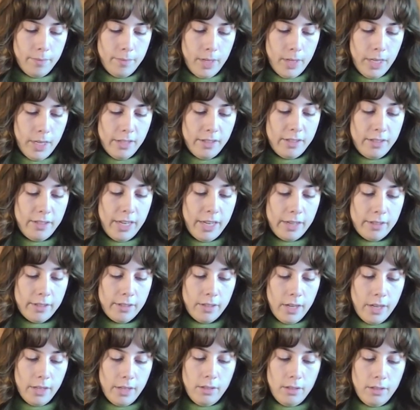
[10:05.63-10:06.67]
it sticks
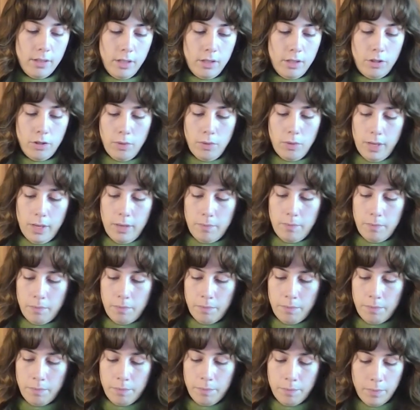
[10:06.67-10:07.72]
nicely to it
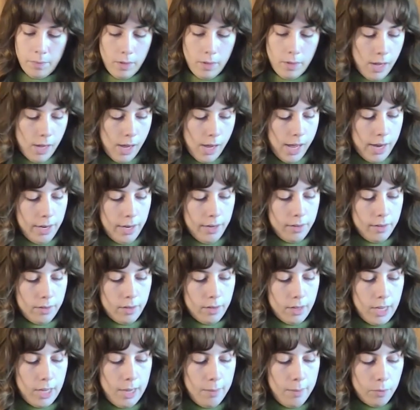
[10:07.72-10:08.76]
and it
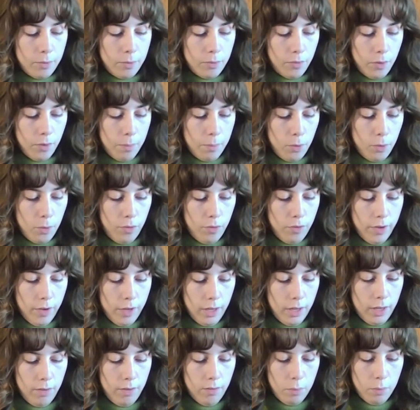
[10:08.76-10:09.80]
keeps from
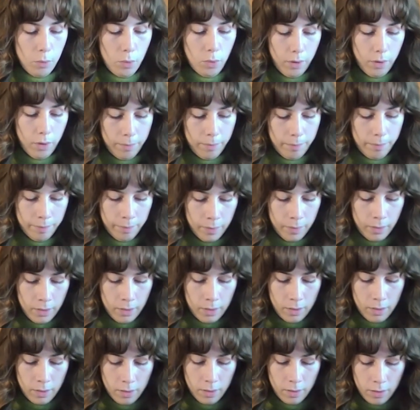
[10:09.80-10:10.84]
moving even more.
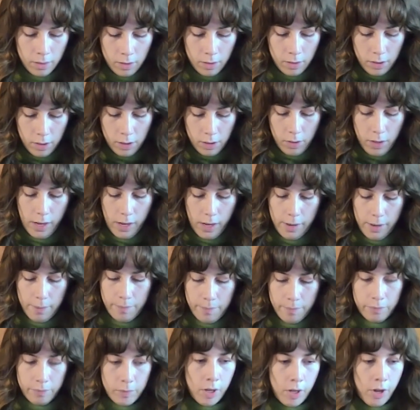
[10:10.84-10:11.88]
Okay,
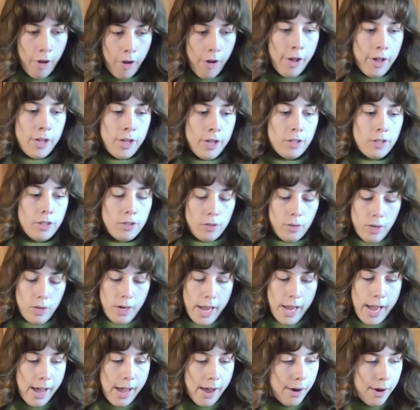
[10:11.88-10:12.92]
so
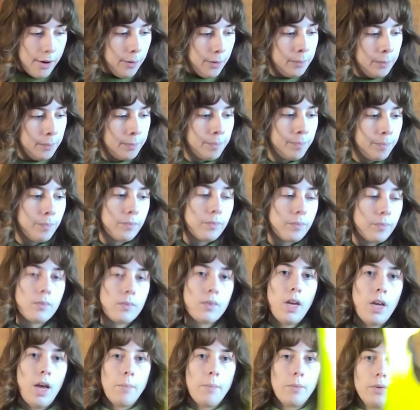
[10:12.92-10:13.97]
now
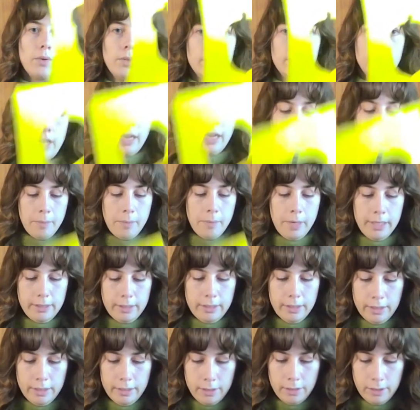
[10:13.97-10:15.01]
I'm going to take my
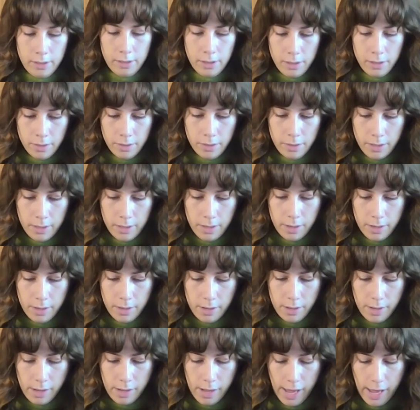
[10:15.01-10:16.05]
stencil
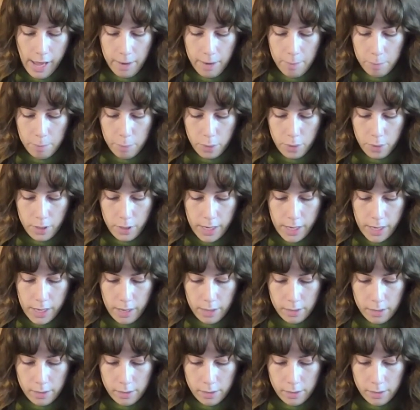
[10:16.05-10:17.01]
and put it